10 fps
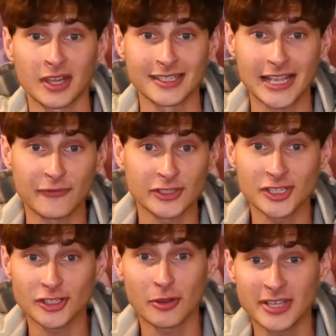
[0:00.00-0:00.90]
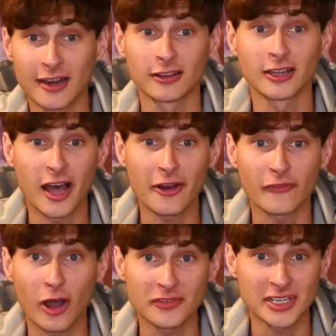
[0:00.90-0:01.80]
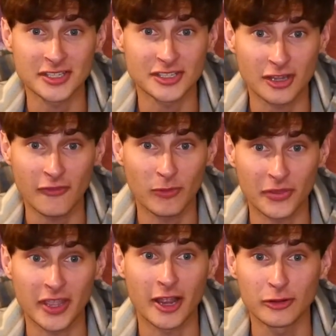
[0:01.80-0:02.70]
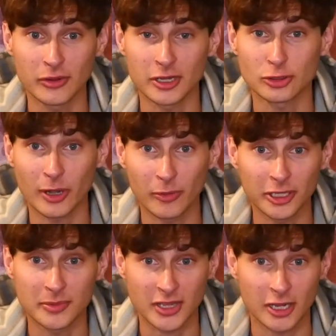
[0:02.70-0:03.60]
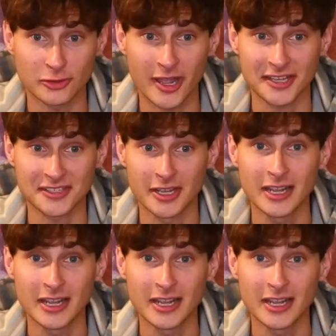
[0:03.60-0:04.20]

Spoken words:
San Francisco's had a lot of offseason stuff with the Ayuk and Trent Williams contracts,